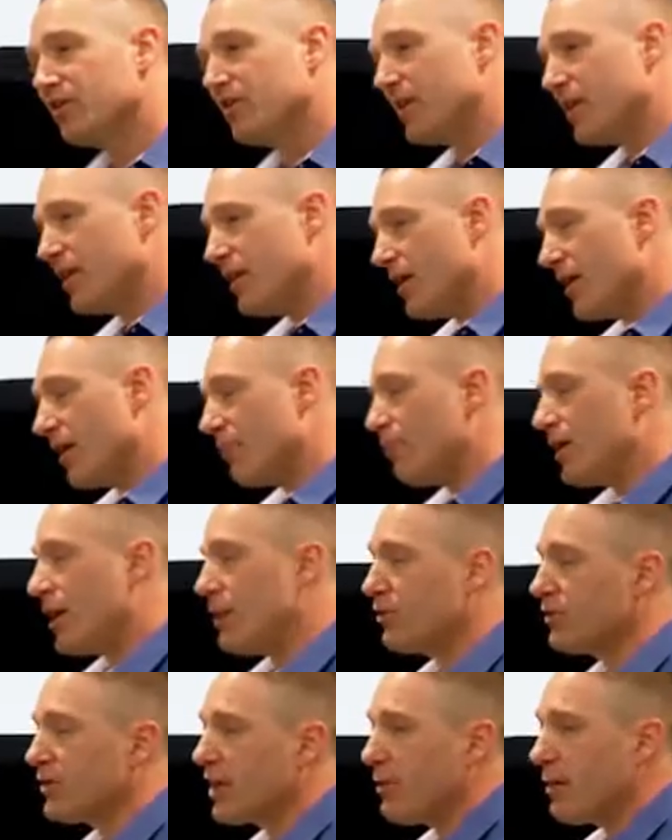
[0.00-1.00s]
of the
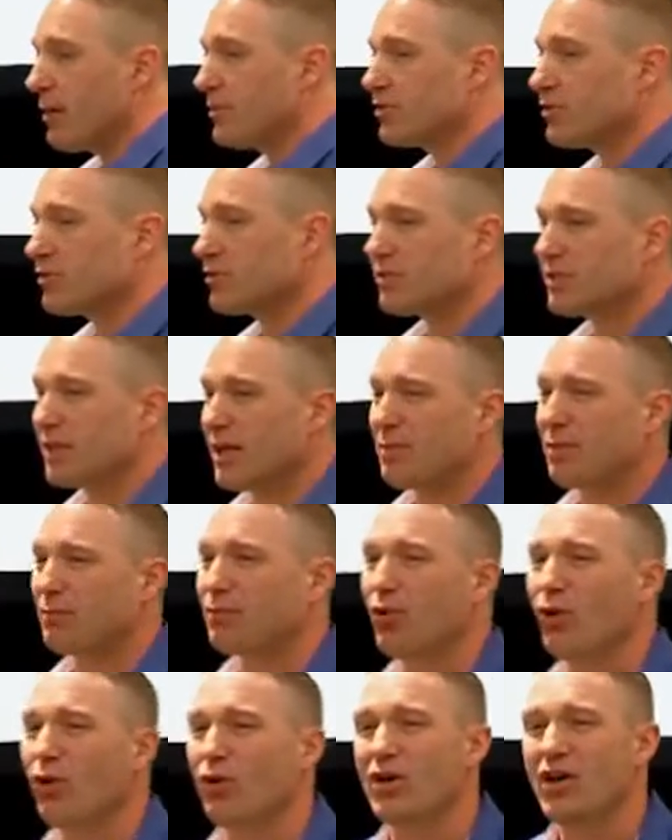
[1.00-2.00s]
people come up to us and say,
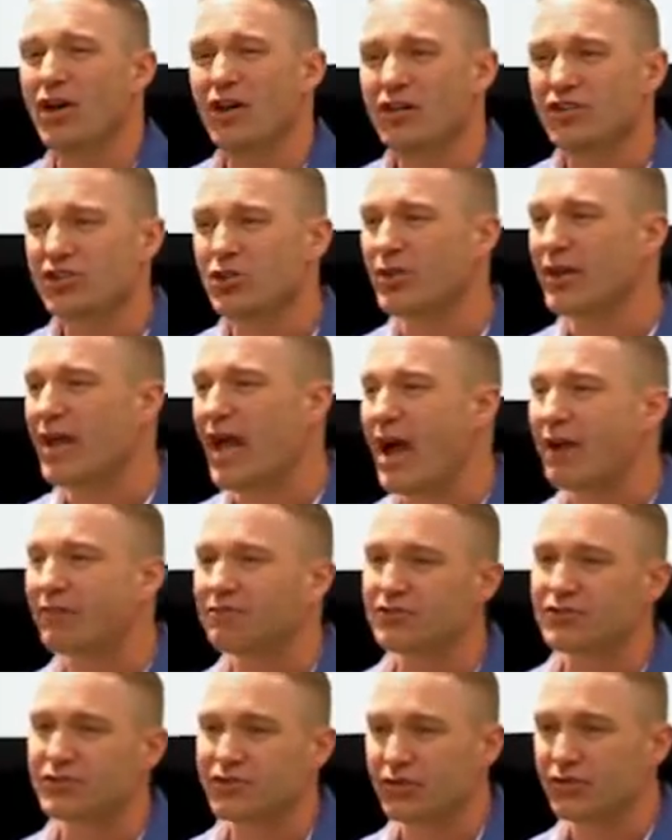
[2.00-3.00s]
but Paul, do we
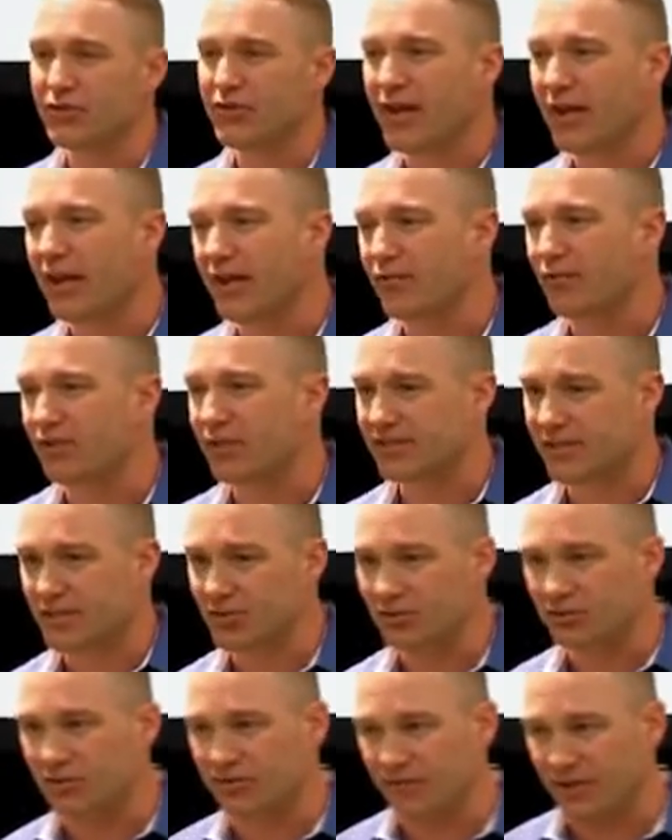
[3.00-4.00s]
have to do every
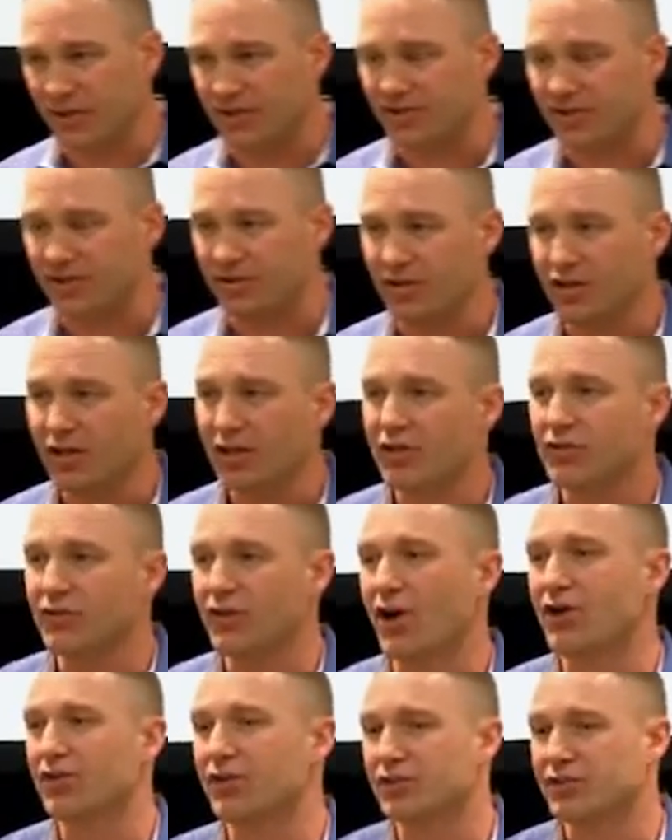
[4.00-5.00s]
single division?
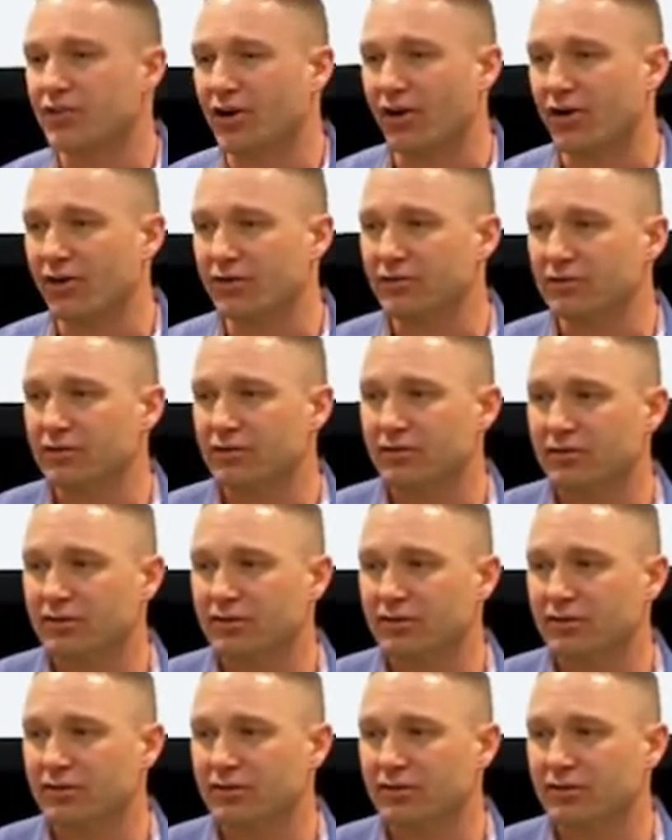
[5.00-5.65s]
No, you don't.